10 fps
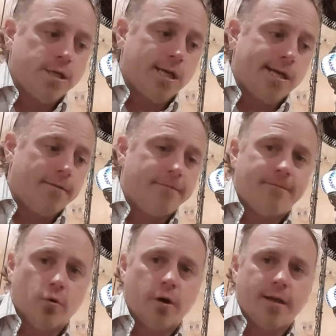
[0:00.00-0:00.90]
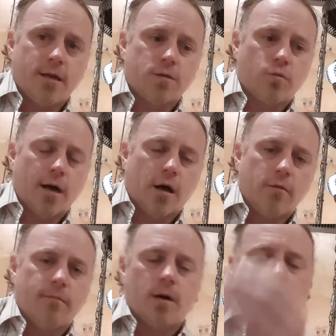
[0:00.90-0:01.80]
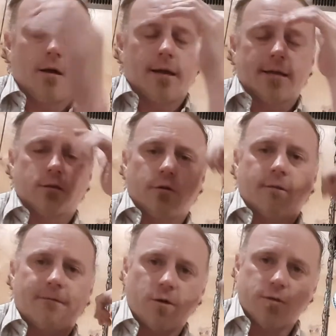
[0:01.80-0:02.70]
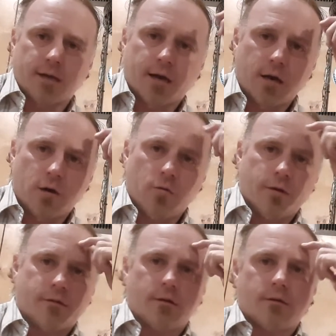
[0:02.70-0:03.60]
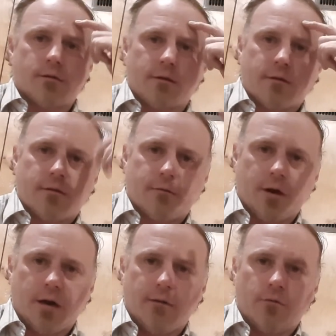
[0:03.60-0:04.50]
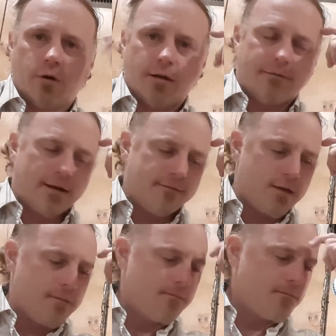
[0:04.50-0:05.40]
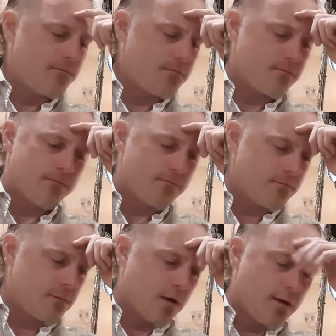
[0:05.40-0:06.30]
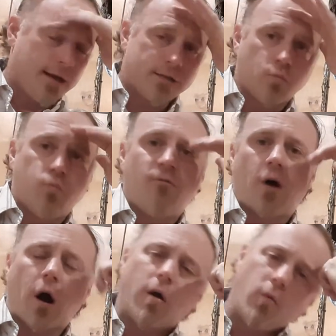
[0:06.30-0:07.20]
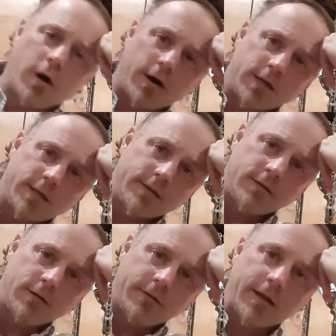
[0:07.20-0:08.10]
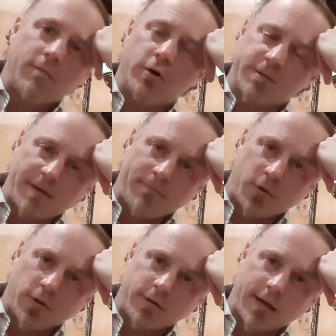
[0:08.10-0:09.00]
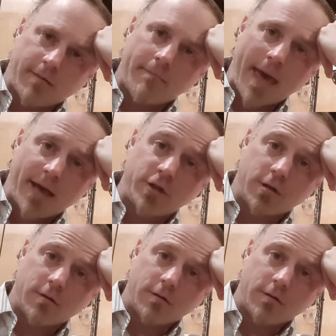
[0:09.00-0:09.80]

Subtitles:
And 4D as well. It gets a little confusing, I know, with the 3D, 4D, 5D. It's far worse than most people can imagine.